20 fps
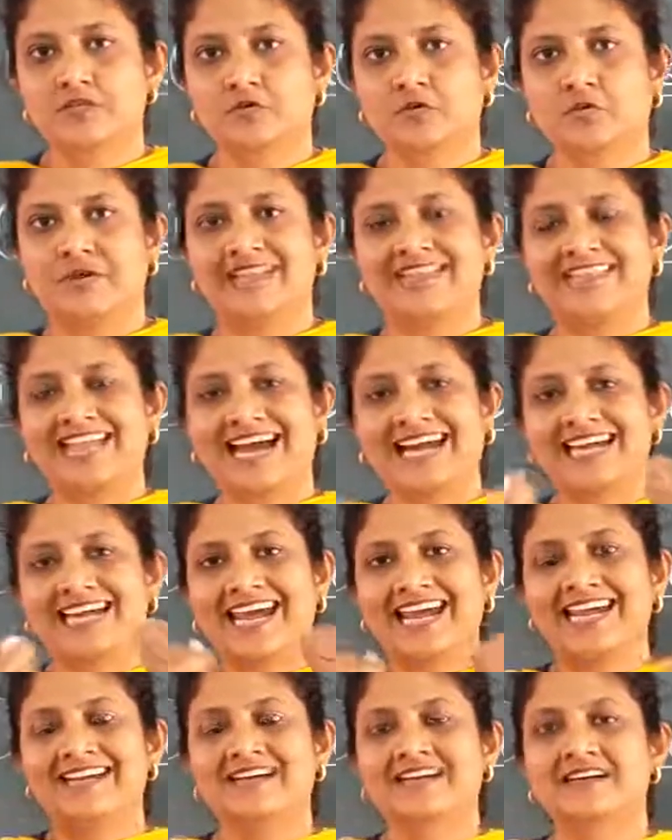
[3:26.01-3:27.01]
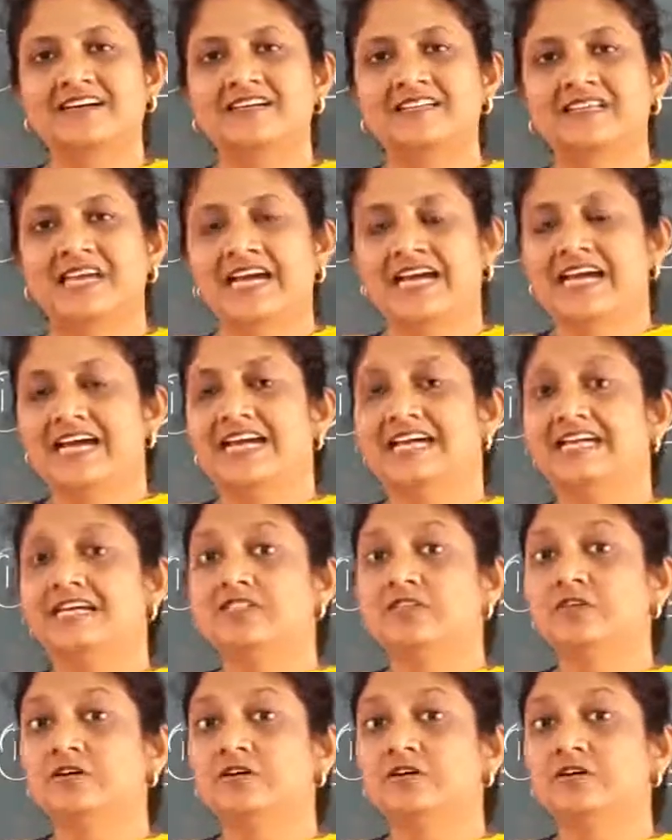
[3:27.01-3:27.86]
So when that enters, it does